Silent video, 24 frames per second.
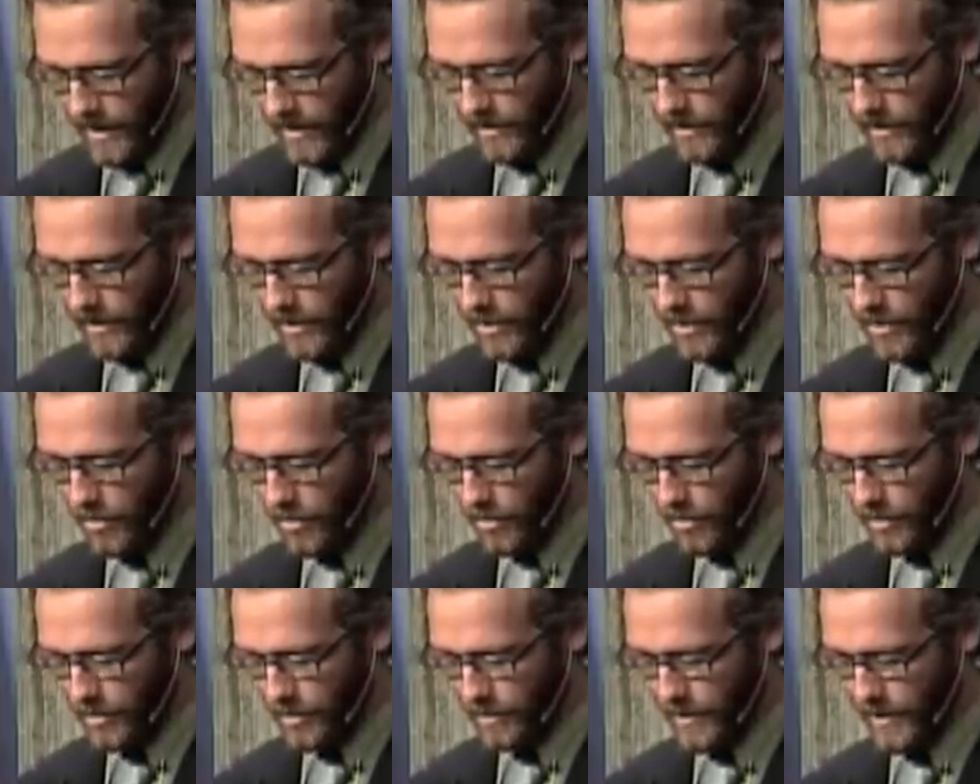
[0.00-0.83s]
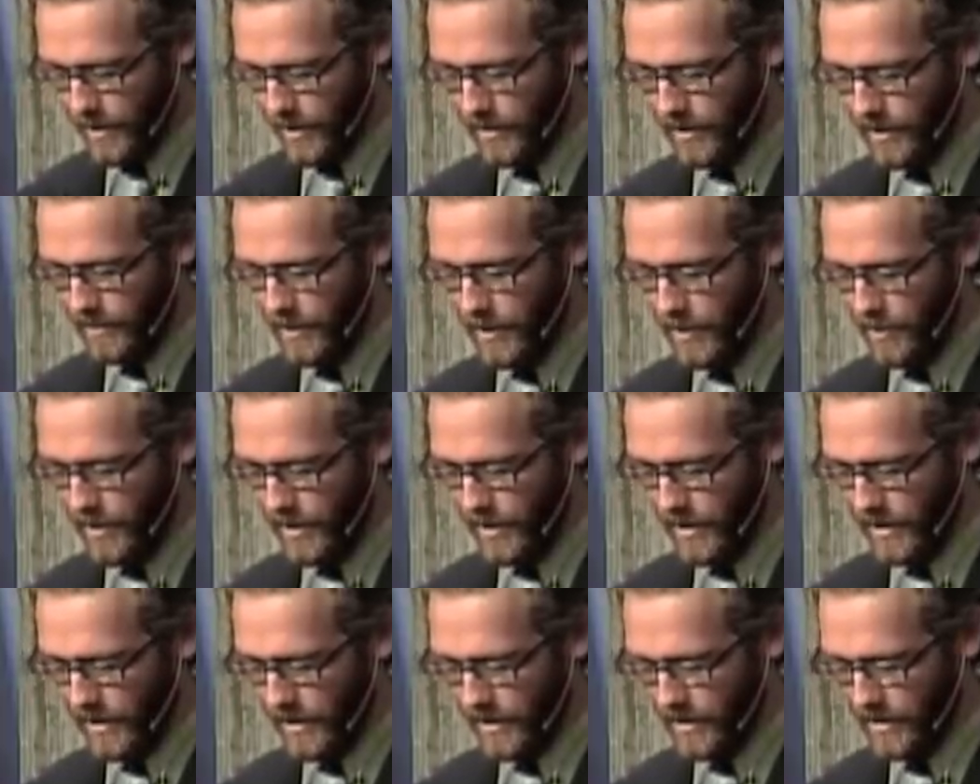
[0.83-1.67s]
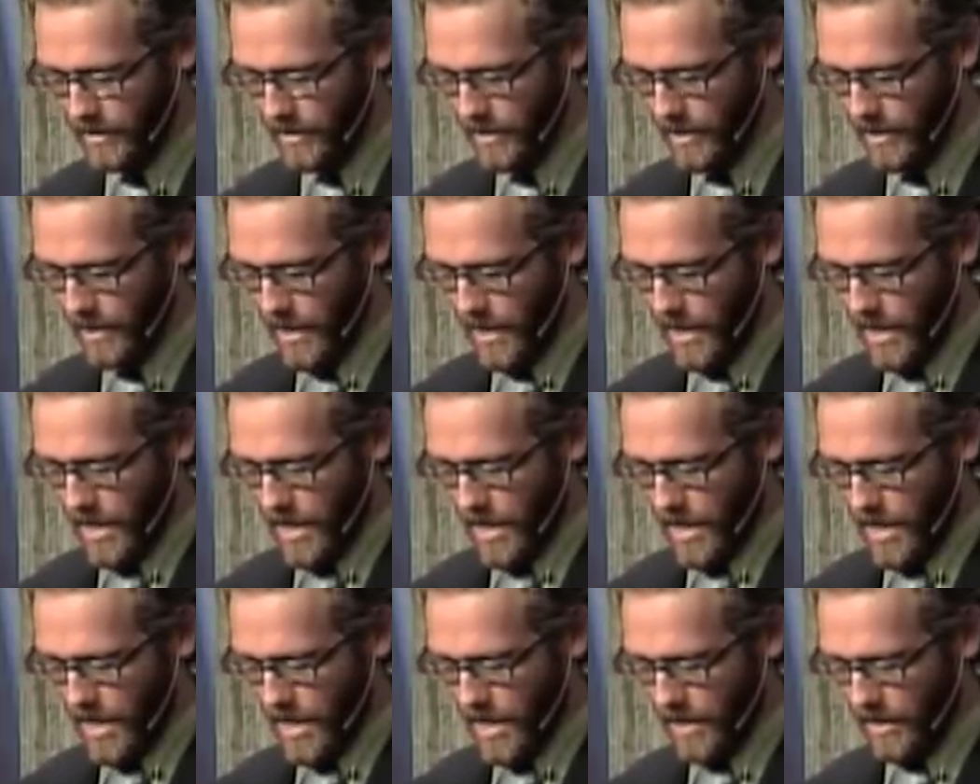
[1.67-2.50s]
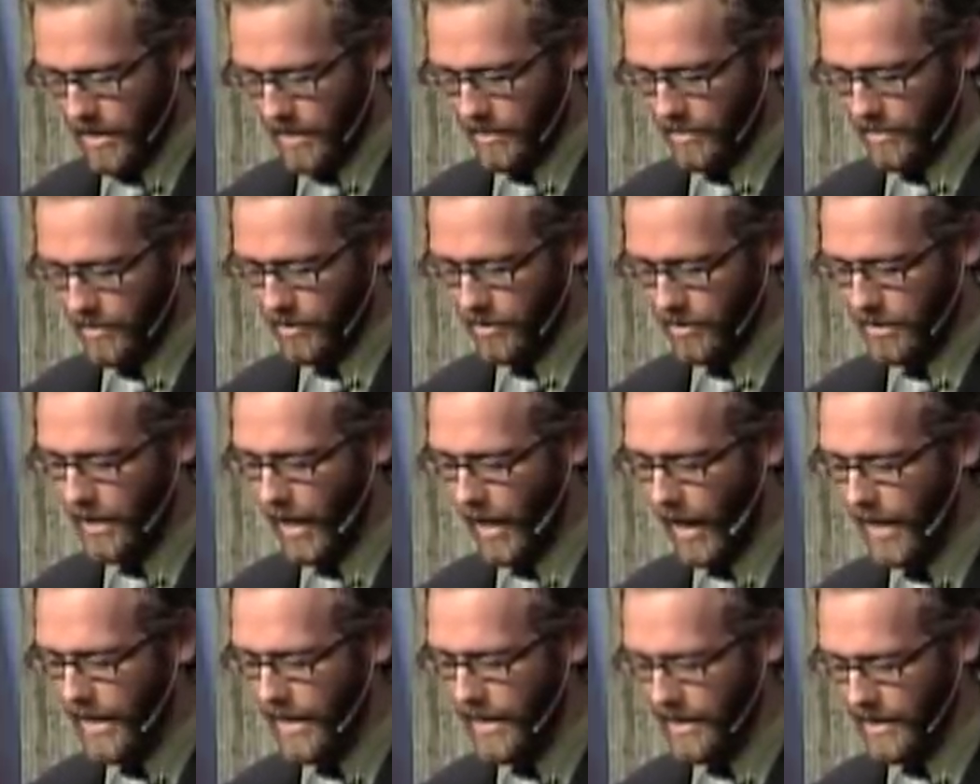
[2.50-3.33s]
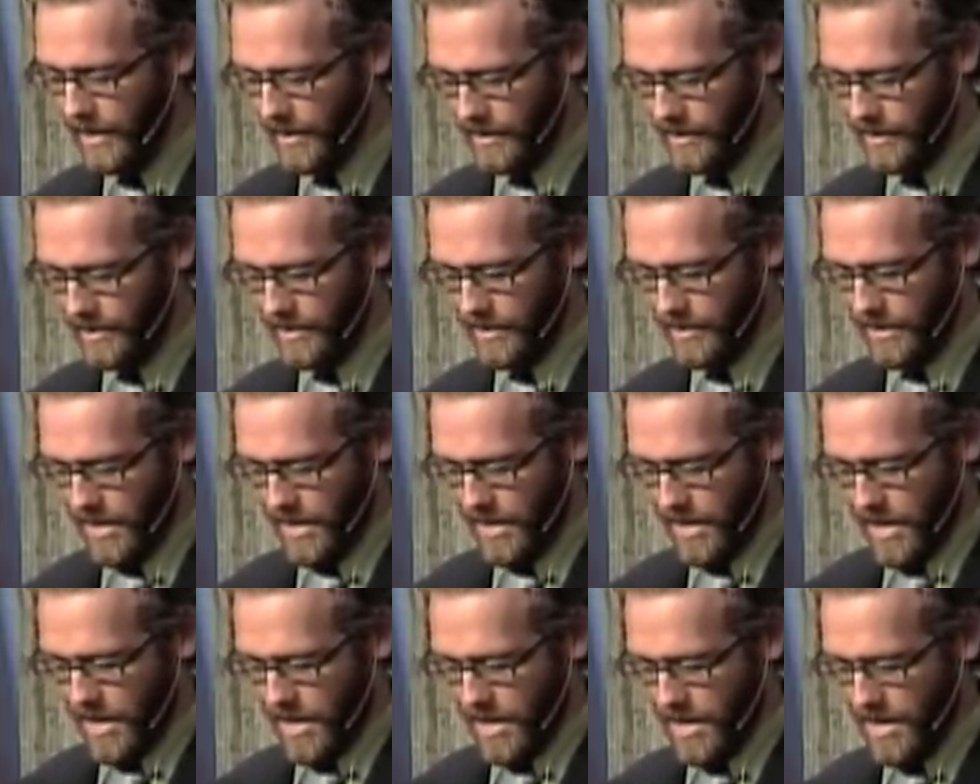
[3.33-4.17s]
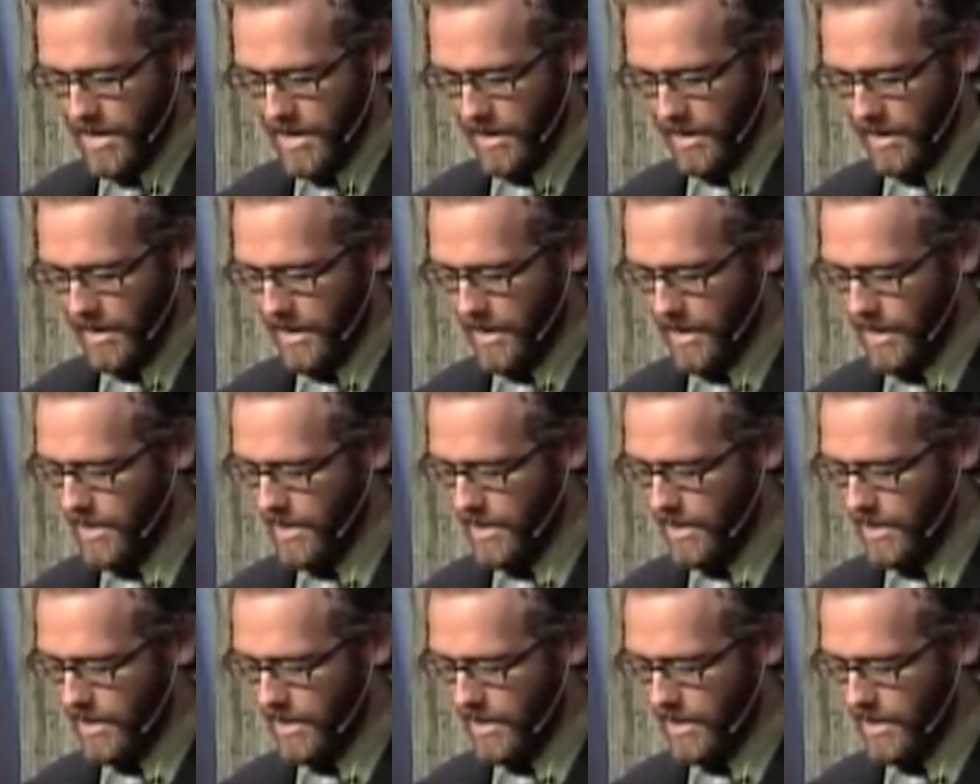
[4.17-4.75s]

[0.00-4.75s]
Send your Holy Spirit to be with us and to guide us in